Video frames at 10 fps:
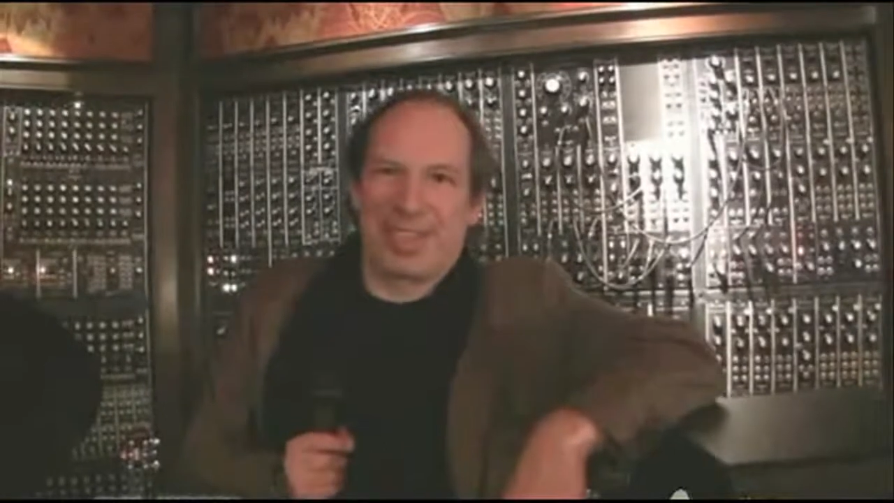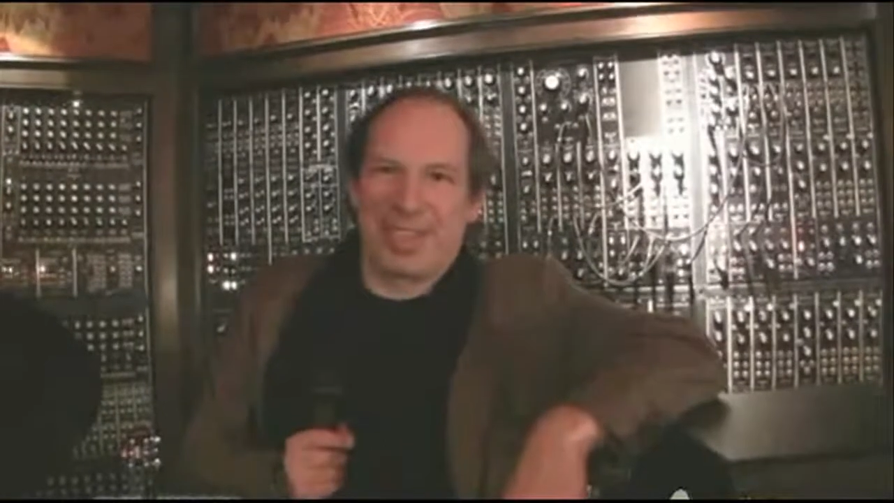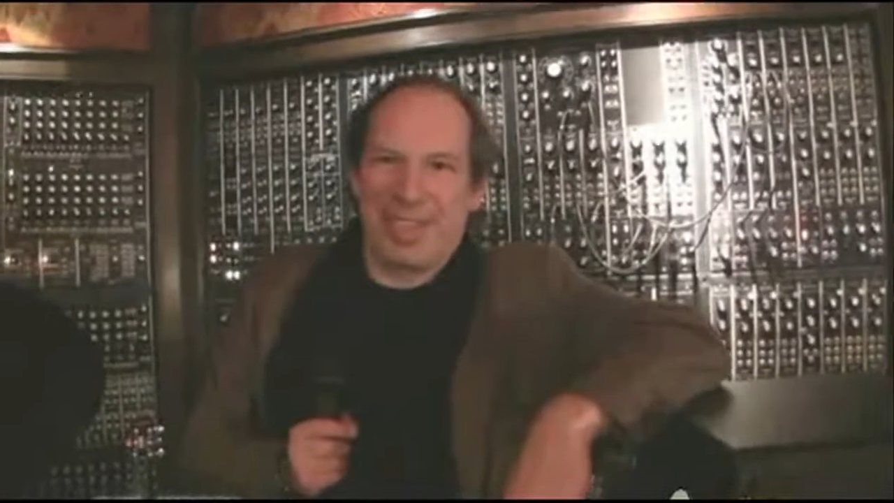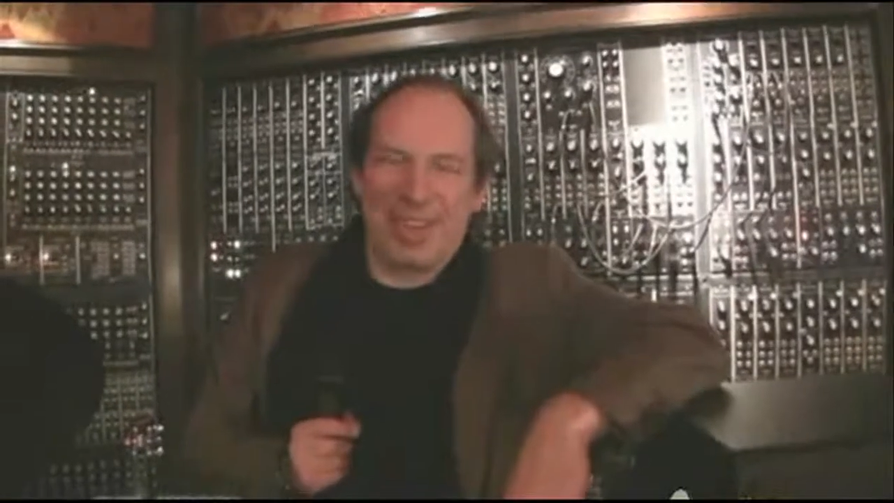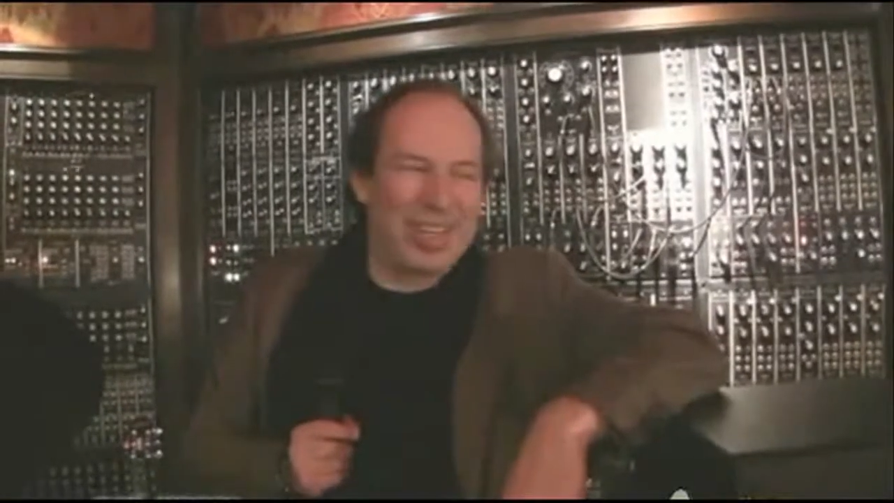
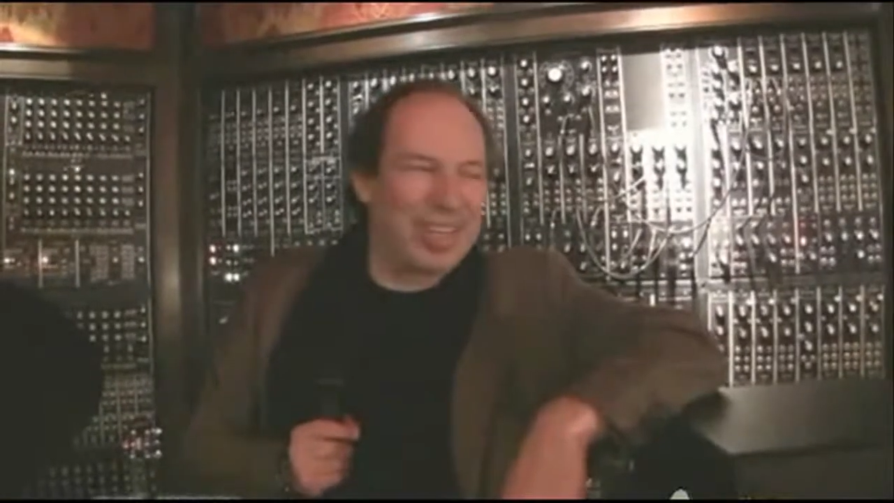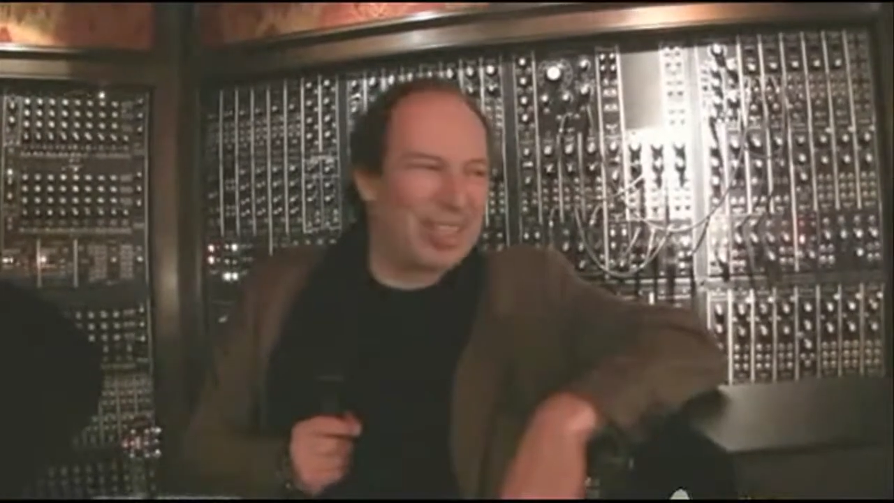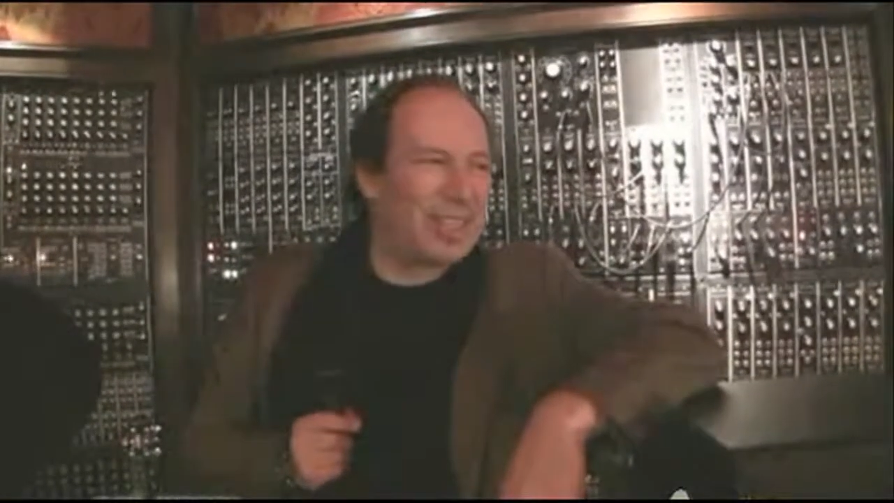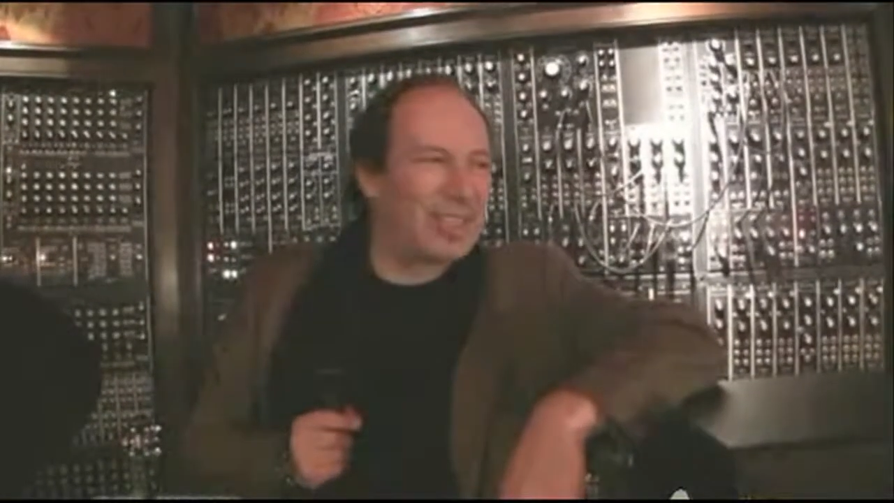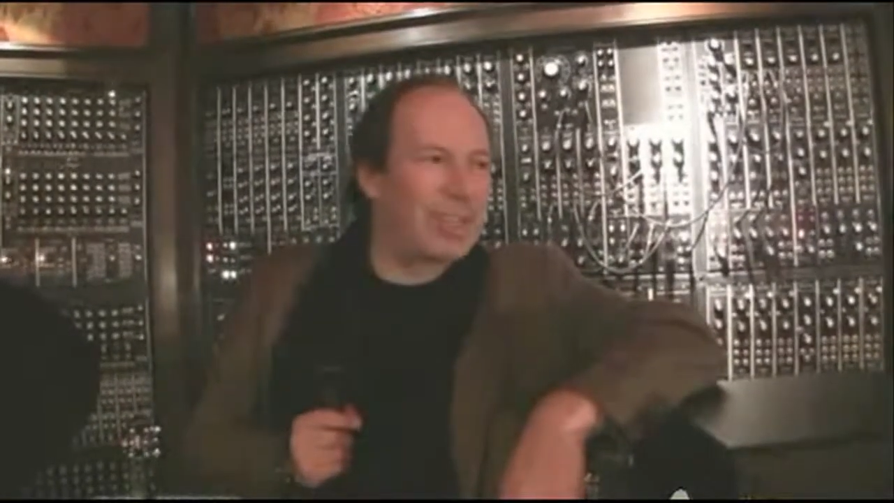and
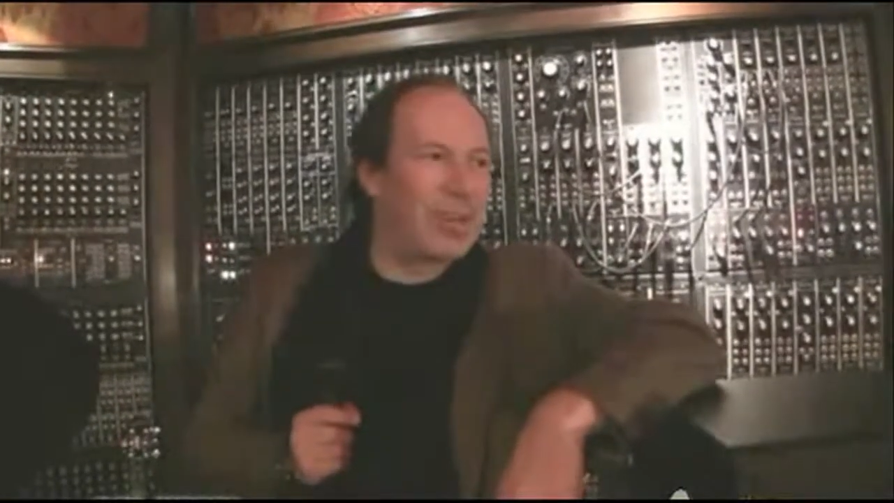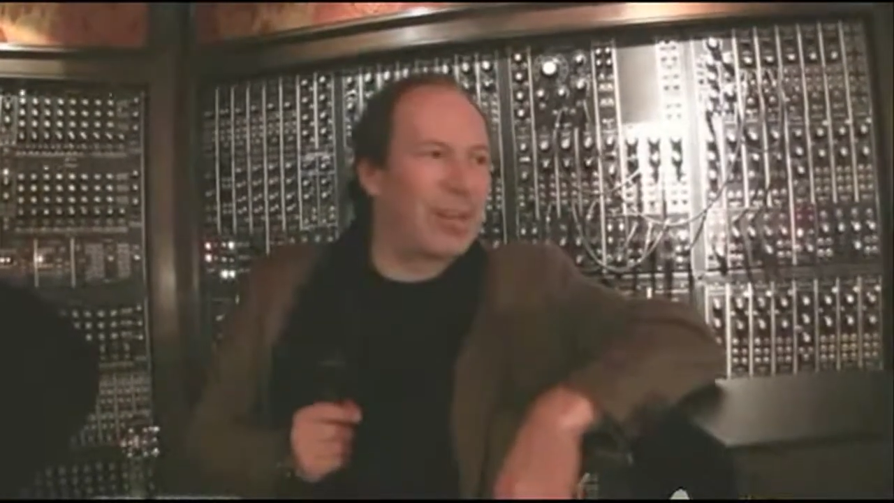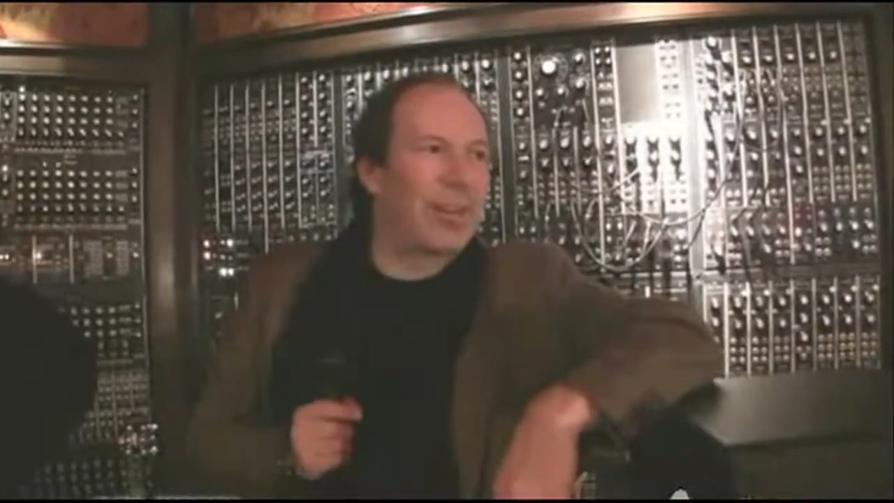it's a